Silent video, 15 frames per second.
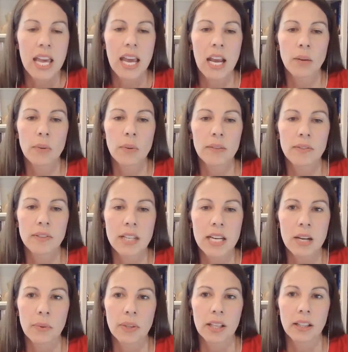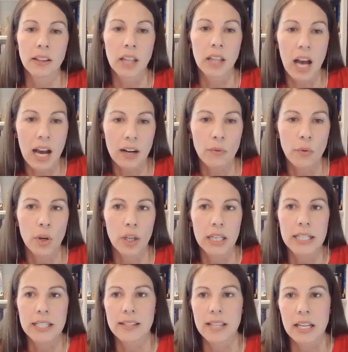And we've seen it with a lot of
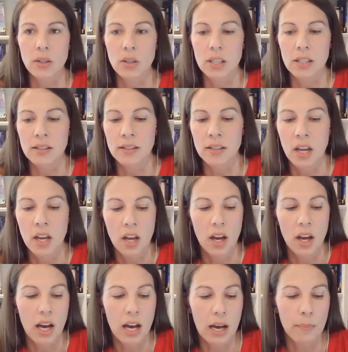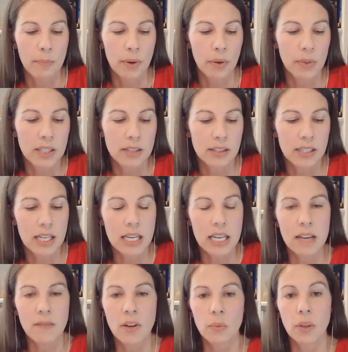organizations, uh, but we see it
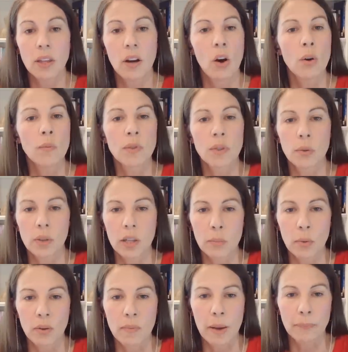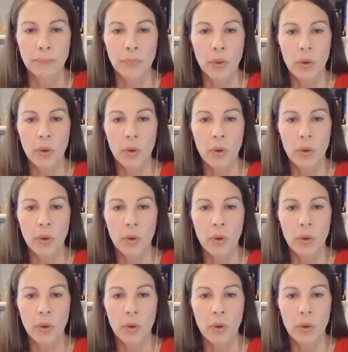even with the homeschooling movement.